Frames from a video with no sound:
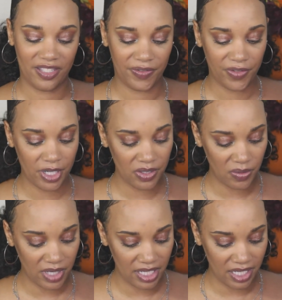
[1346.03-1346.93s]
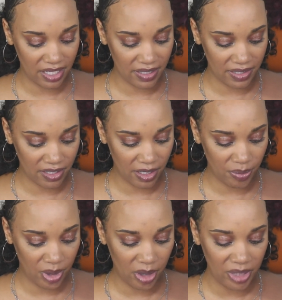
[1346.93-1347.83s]
The first one here is
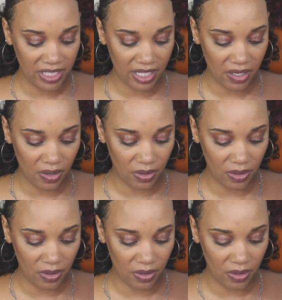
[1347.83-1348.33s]
her Permagel